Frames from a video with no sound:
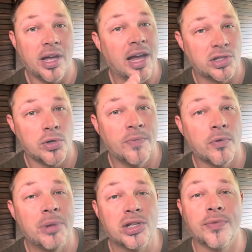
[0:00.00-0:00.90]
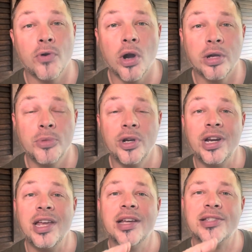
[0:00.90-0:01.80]
Extra information for our
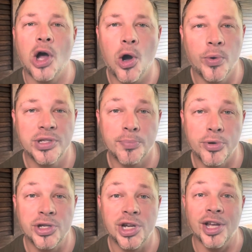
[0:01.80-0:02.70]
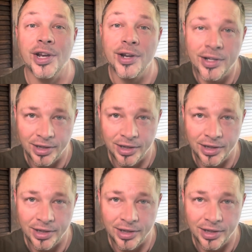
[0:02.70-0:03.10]
community is always appreciated.